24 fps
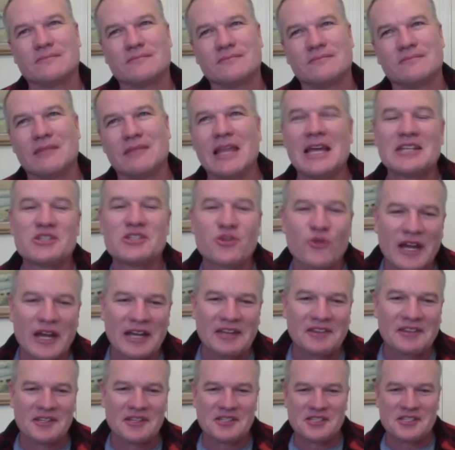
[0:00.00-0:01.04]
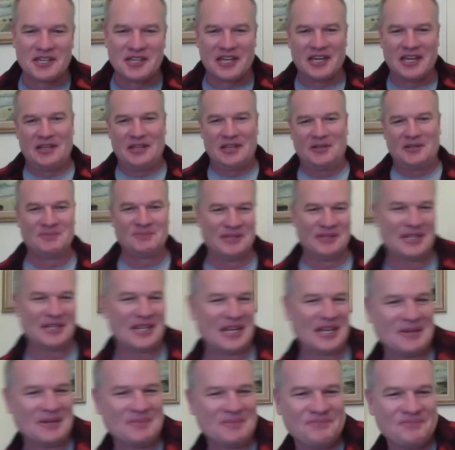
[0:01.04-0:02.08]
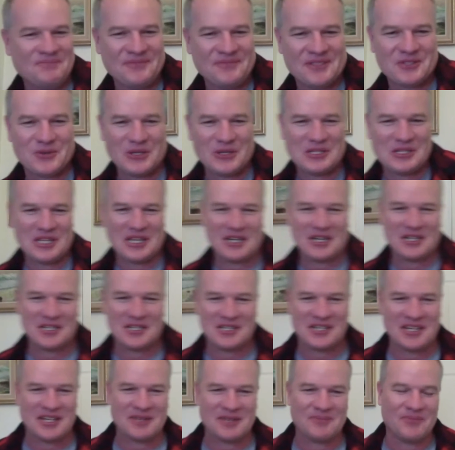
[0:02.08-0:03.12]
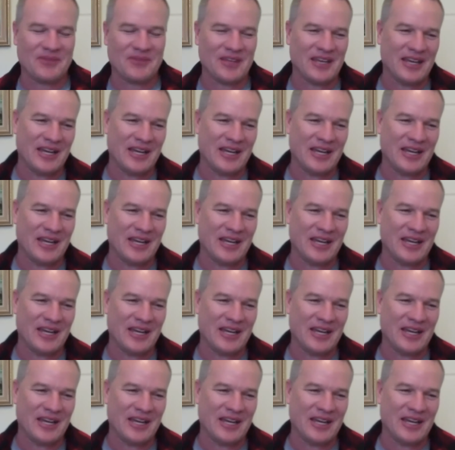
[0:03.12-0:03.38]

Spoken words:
Let's wreck this together, okay? Switching gears here.